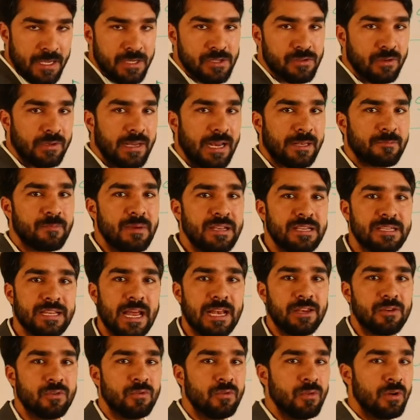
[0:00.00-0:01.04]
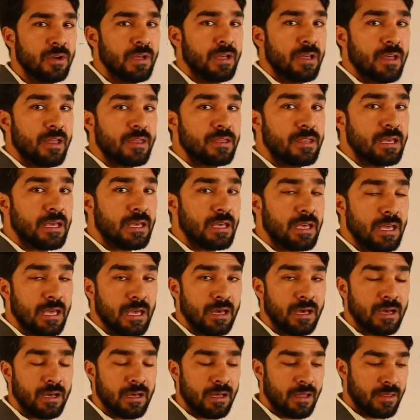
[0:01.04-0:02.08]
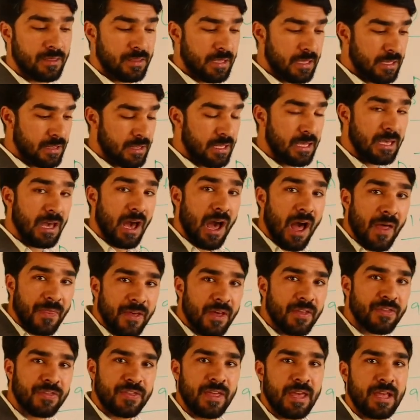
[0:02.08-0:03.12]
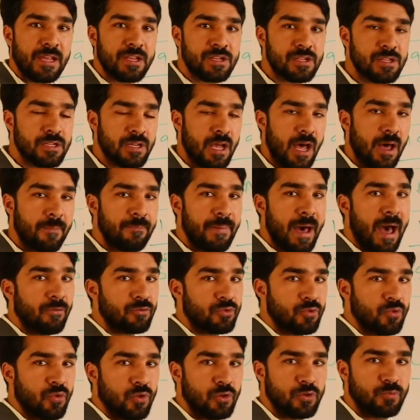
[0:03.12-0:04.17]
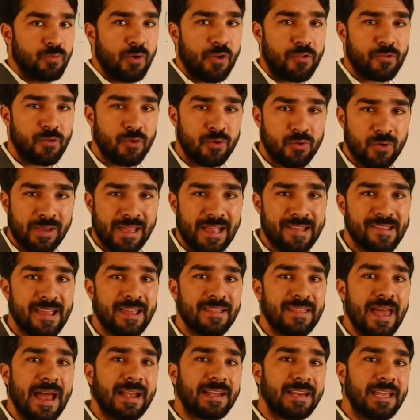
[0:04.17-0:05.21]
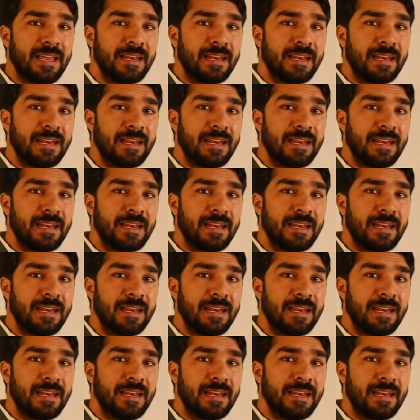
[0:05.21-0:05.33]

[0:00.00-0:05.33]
So let me tell you the other things about Cold War. So you can say that,